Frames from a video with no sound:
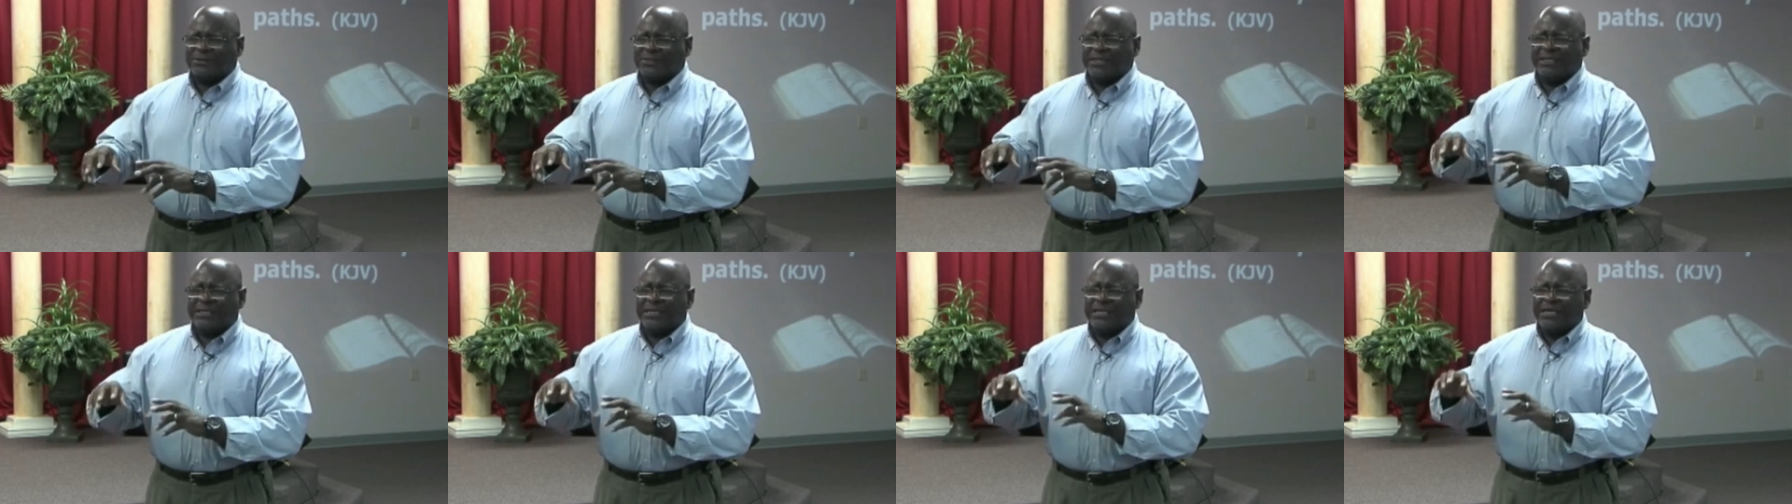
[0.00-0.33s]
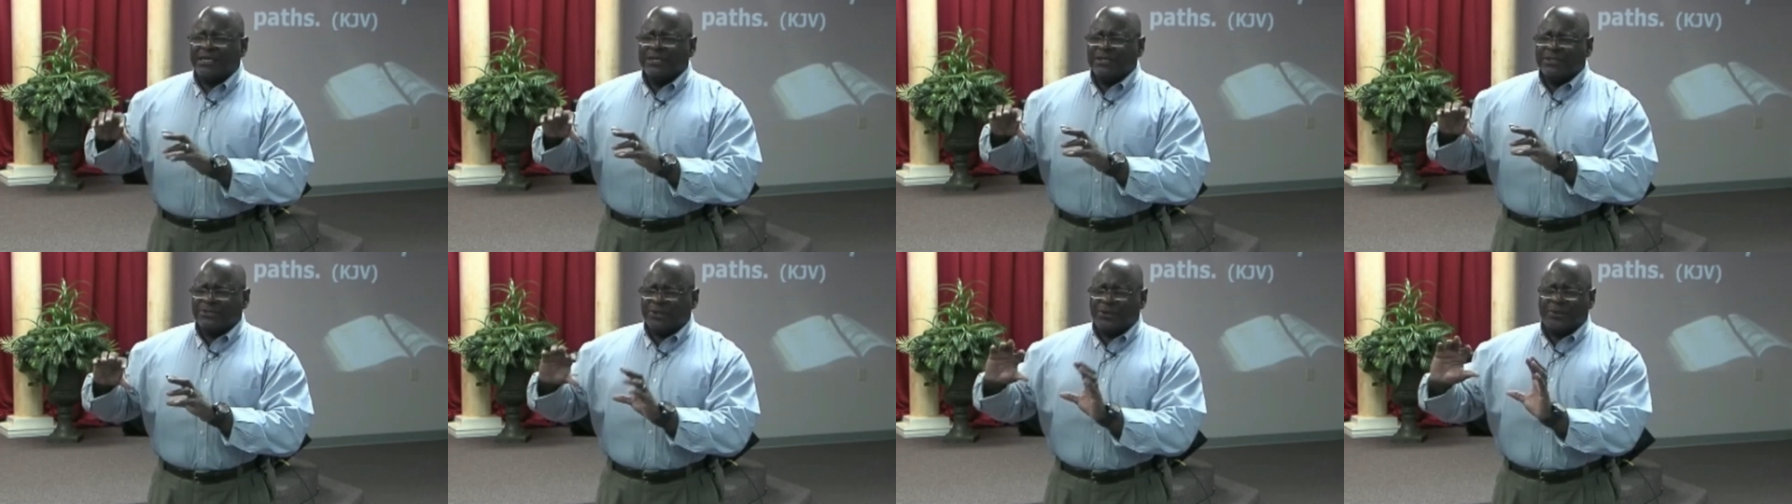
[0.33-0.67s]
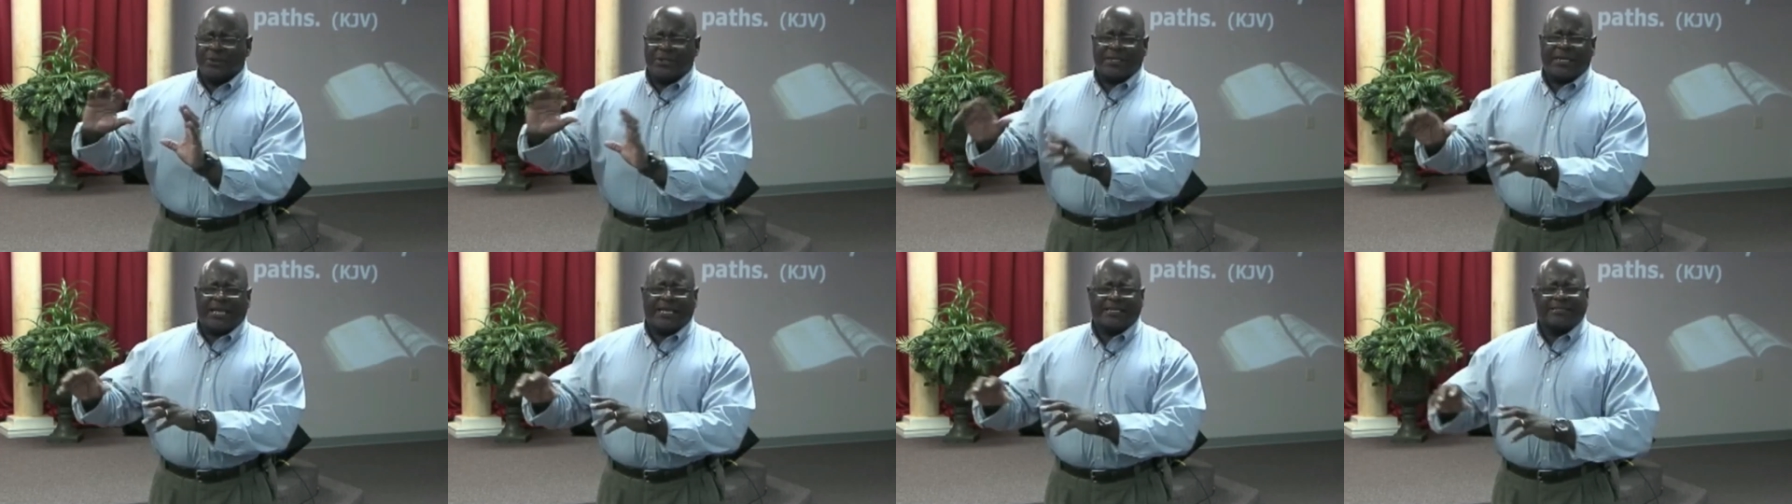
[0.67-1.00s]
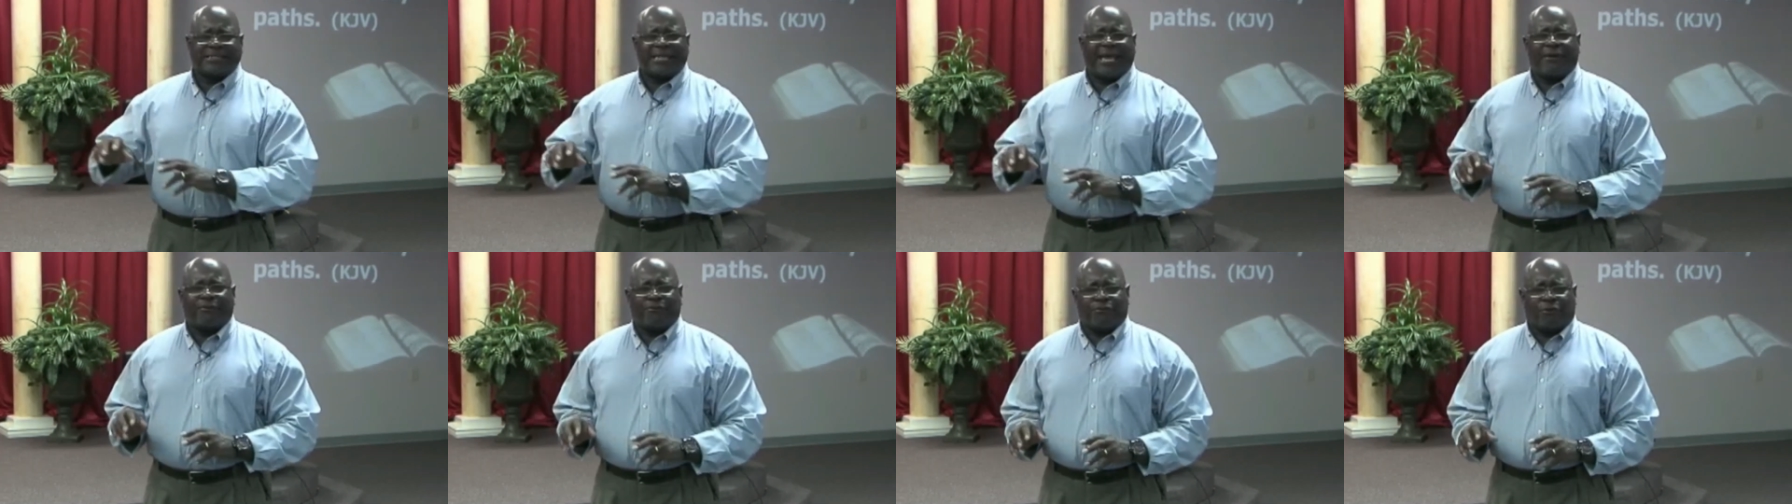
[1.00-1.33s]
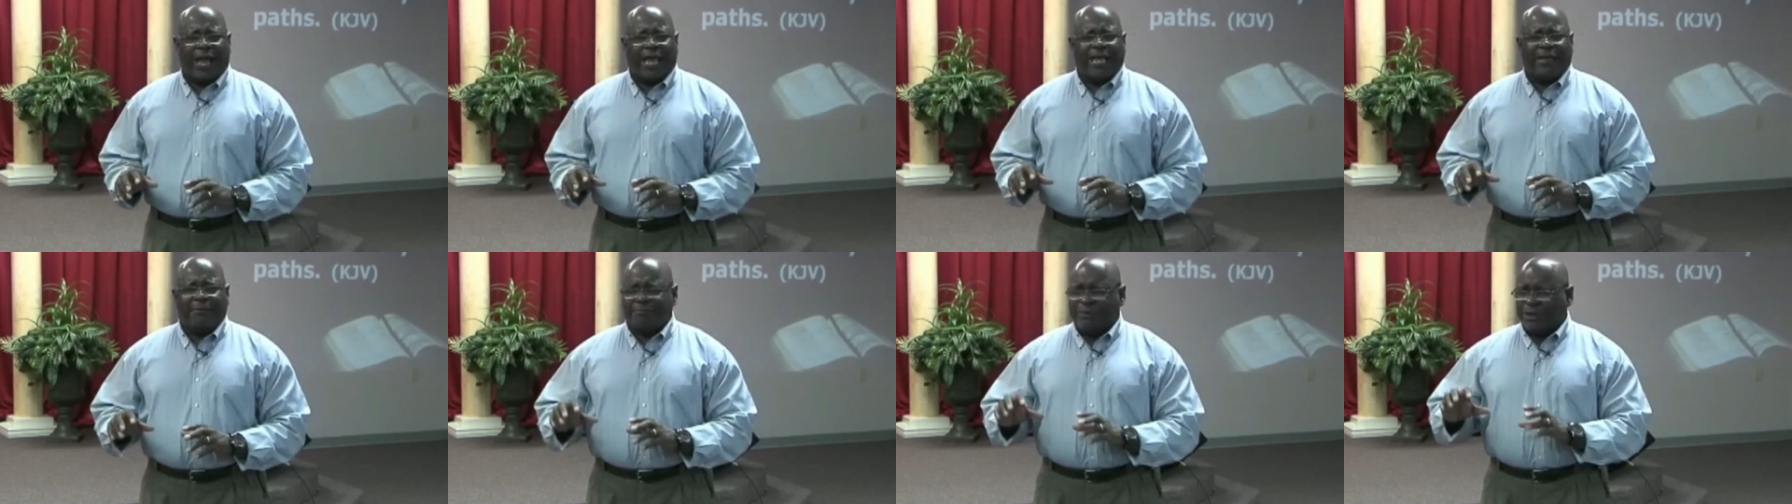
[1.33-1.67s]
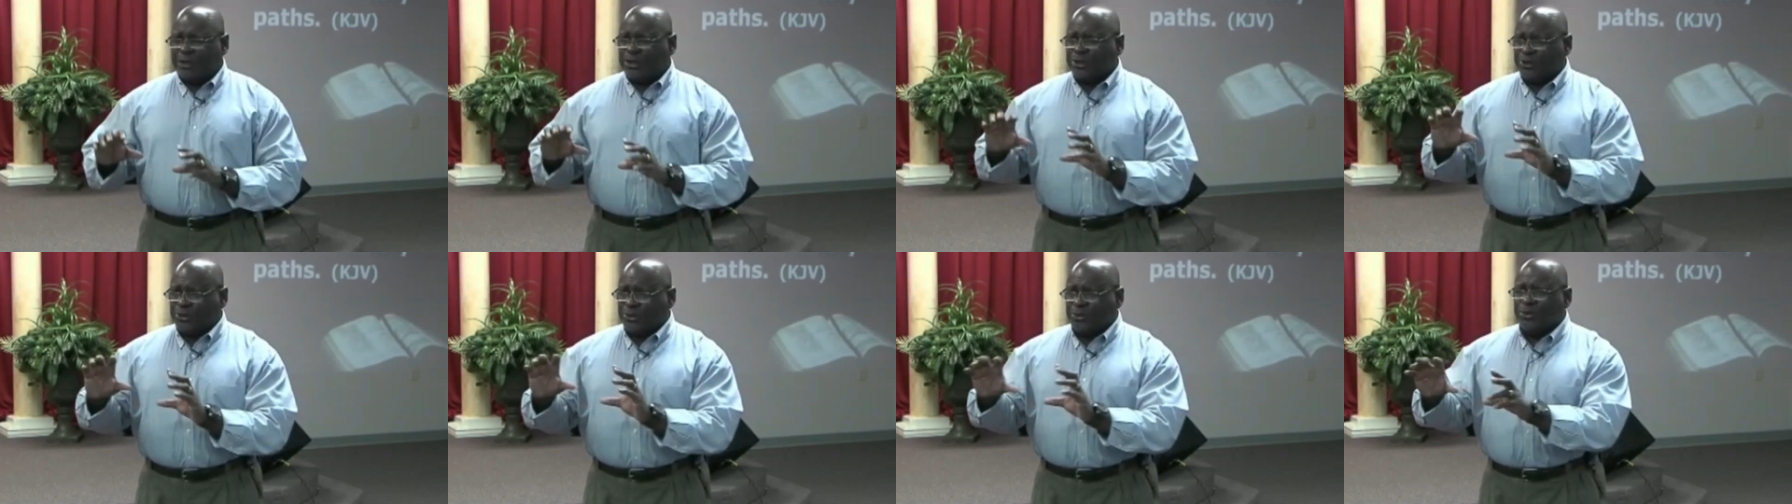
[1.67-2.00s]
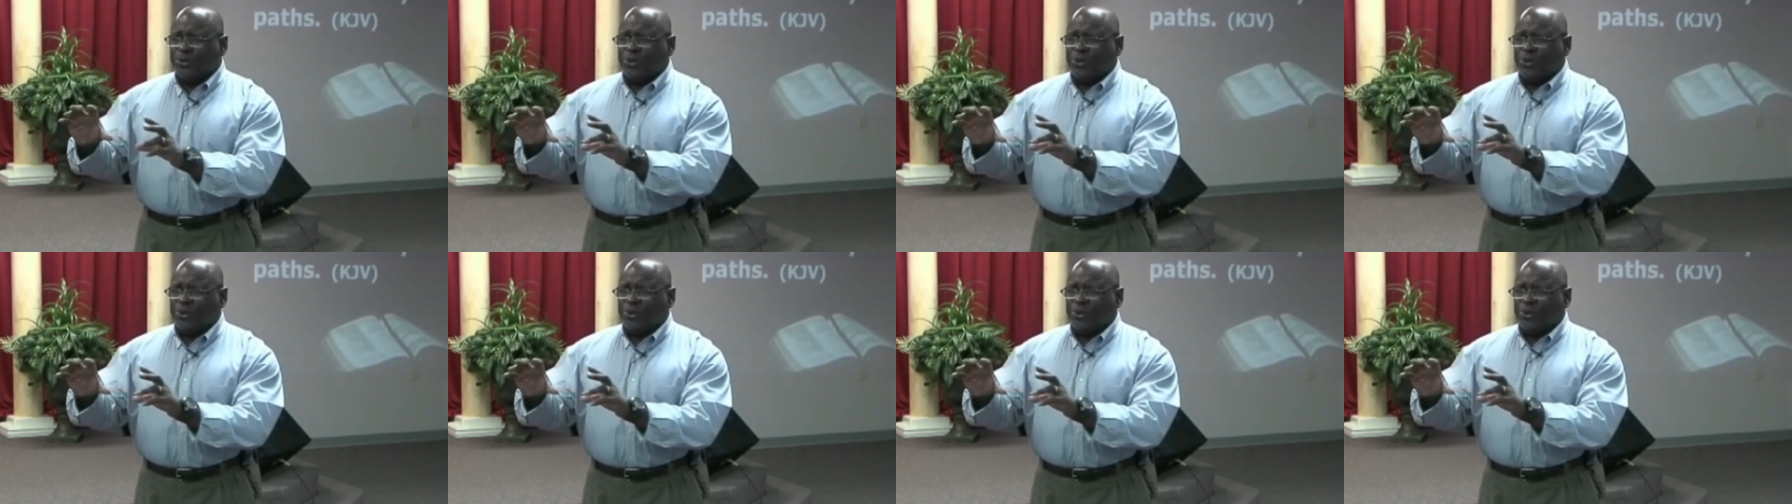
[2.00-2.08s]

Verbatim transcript: And certainly that's not right, but you